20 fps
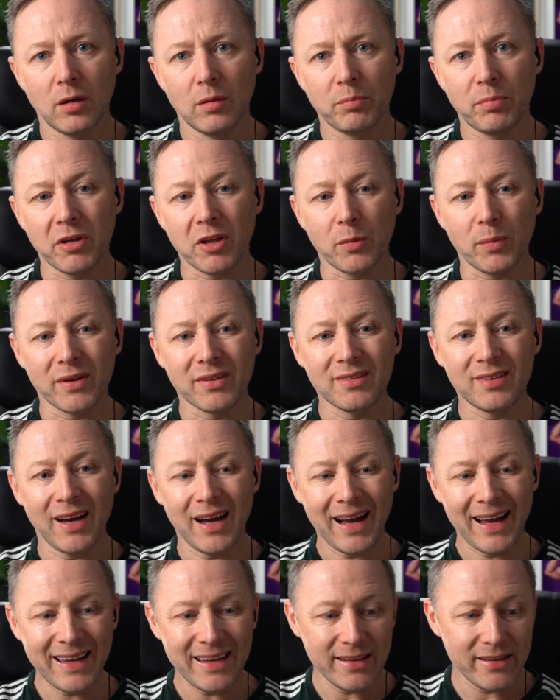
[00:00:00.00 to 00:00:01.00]
but they were
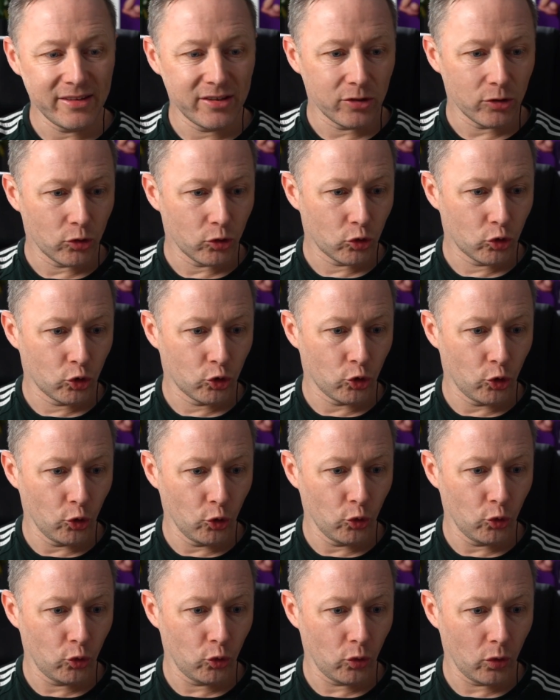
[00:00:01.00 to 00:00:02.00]
tied
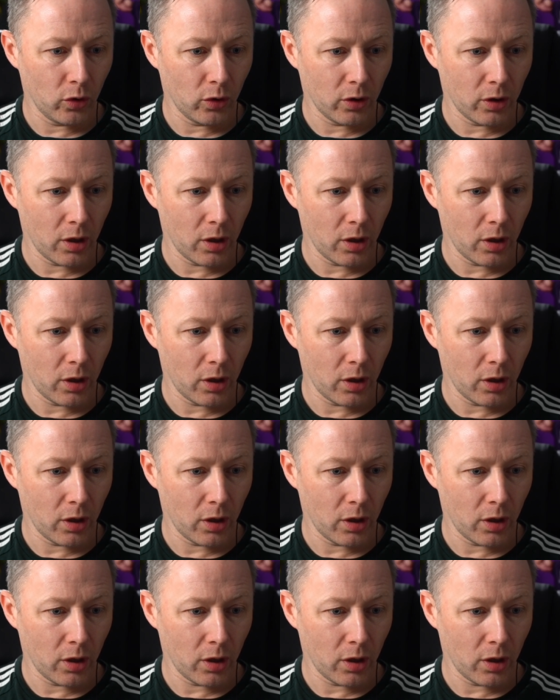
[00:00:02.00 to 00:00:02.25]
to